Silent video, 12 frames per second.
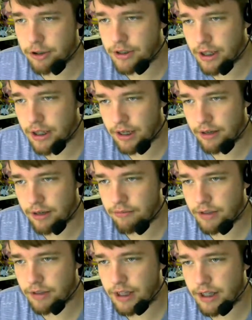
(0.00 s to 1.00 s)
you'll see
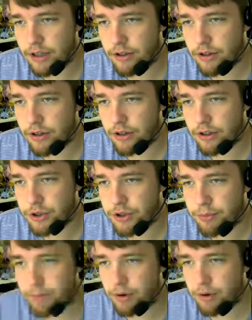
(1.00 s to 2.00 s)
that he used
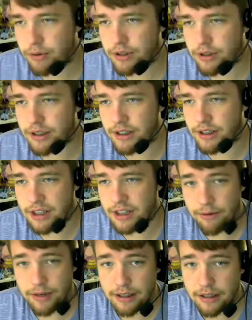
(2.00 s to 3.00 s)
to post this
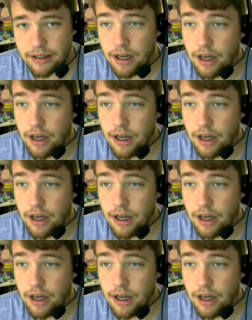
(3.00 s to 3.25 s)
series